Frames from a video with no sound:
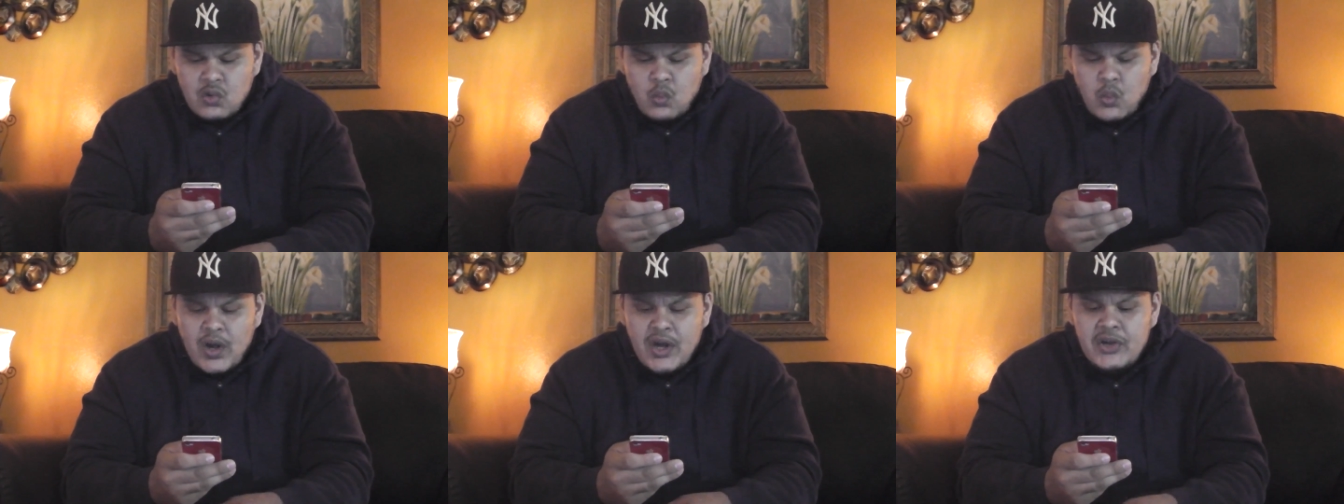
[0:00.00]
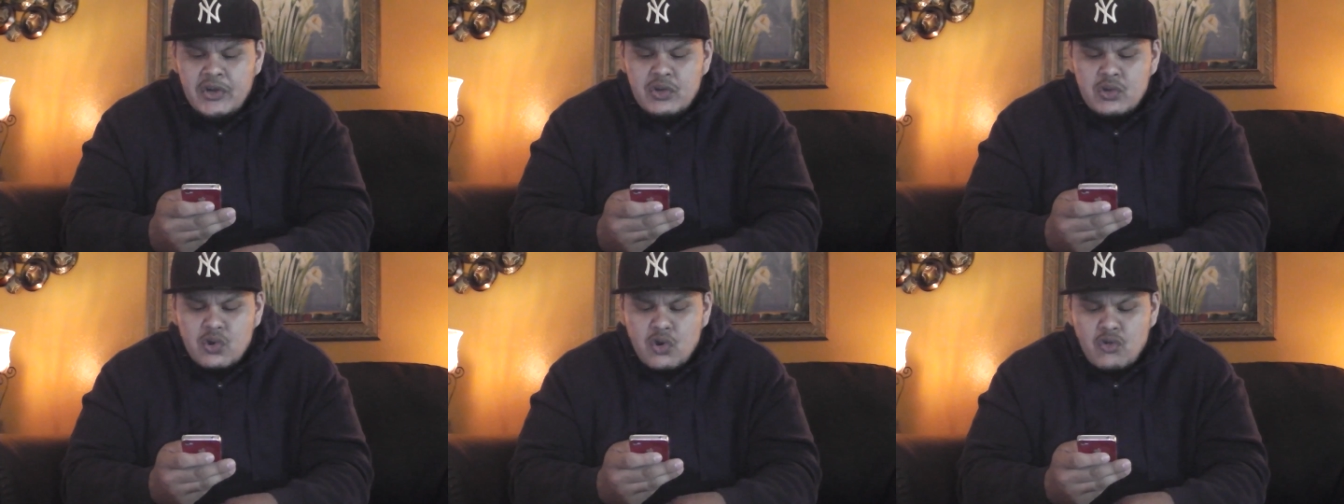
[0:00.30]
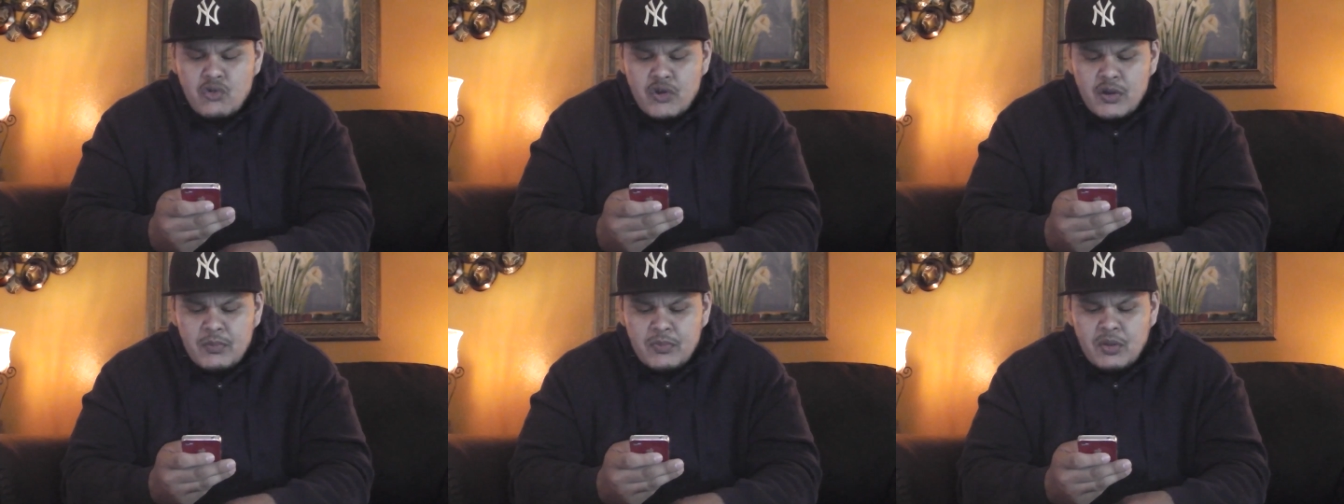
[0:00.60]
where do you
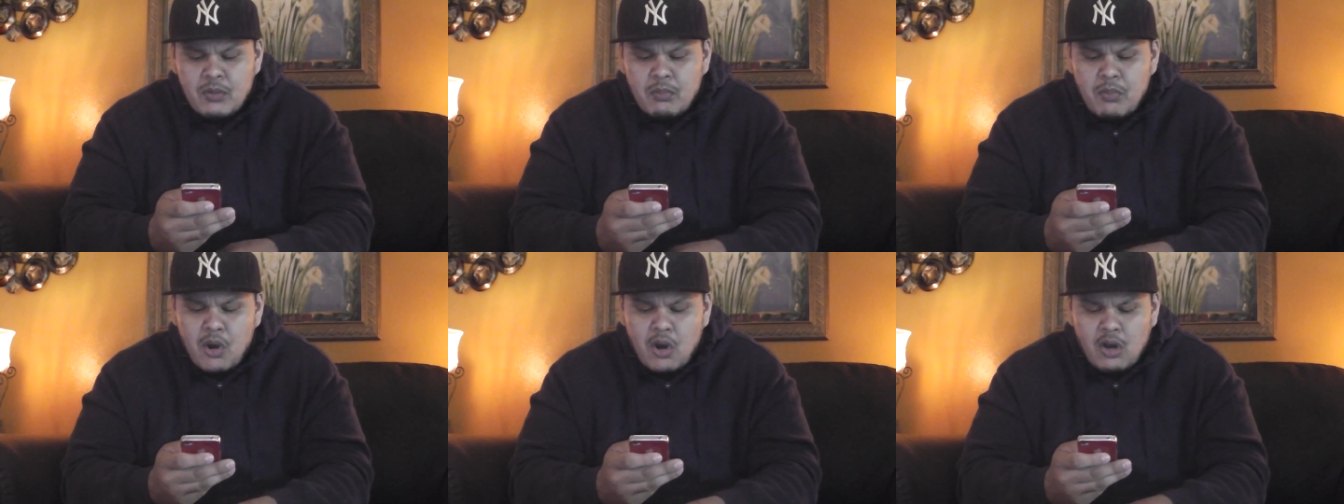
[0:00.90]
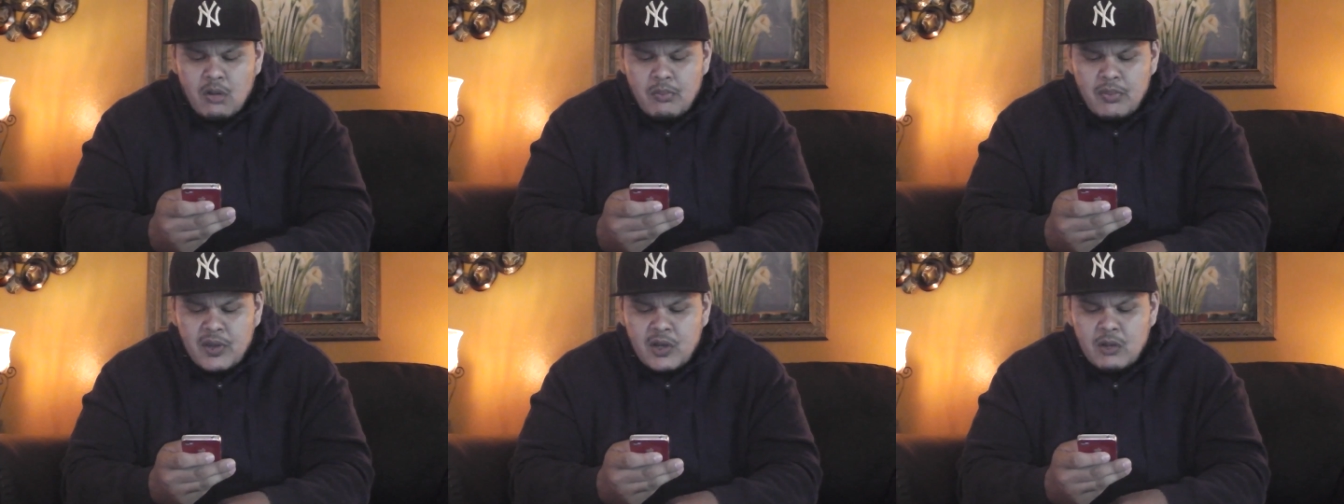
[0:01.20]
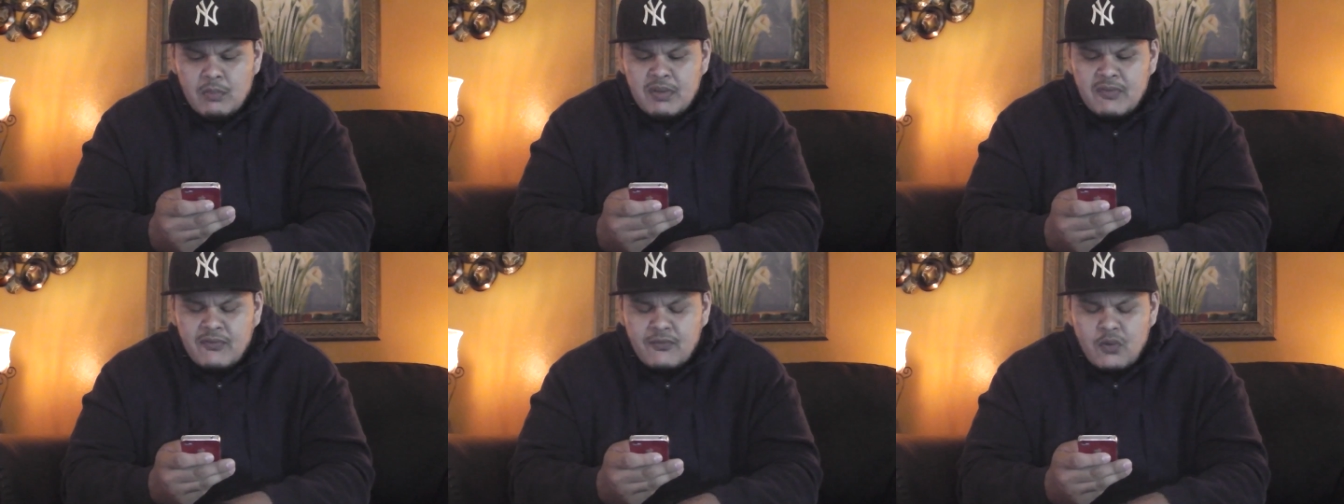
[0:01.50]
grip the
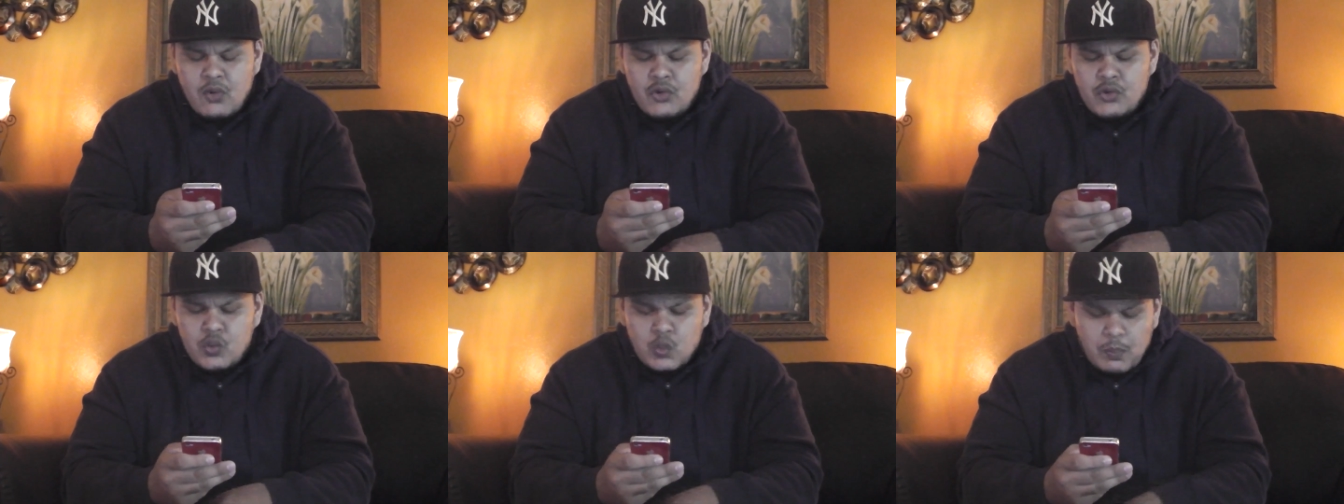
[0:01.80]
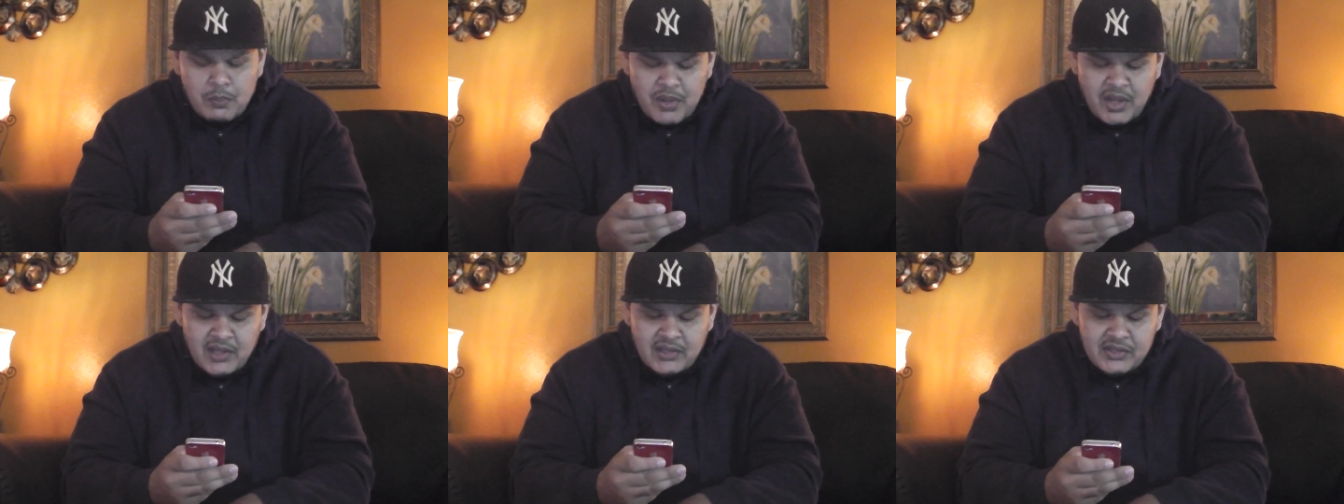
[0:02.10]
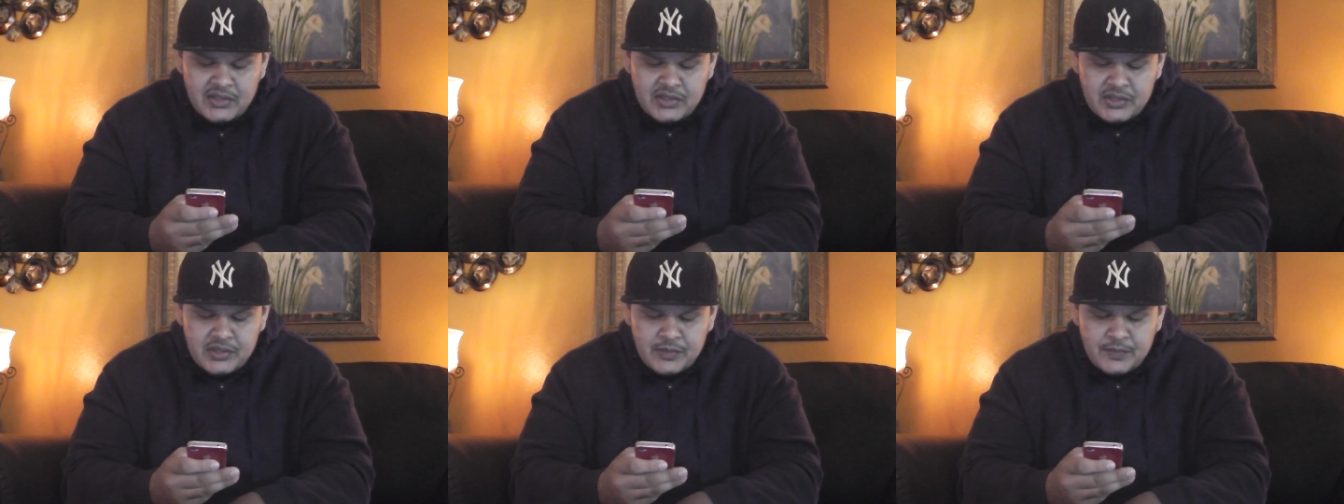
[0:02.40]
barbell before you
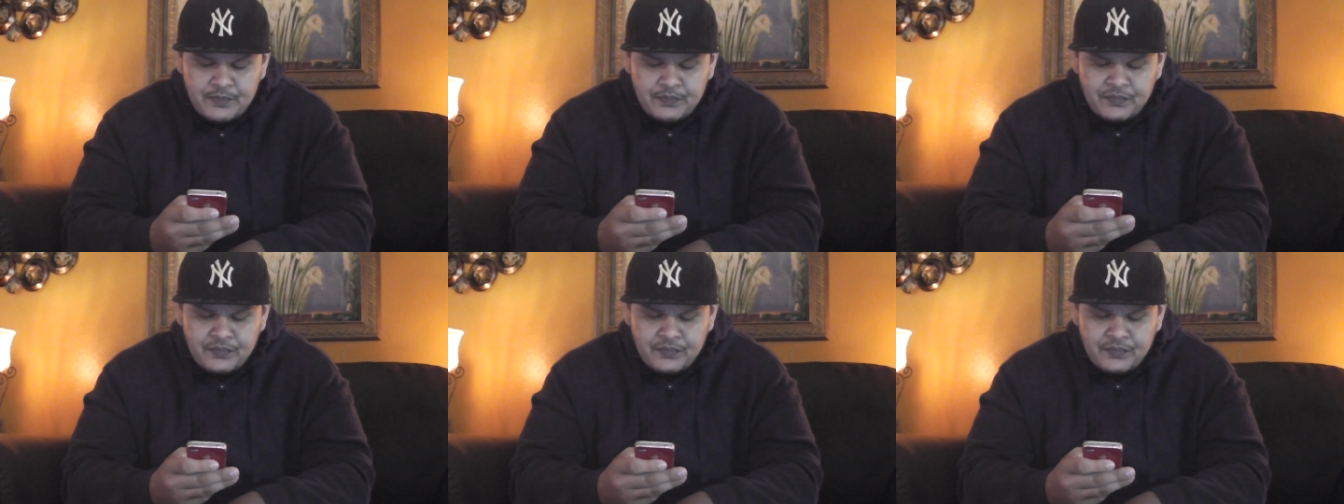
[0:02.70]
bench?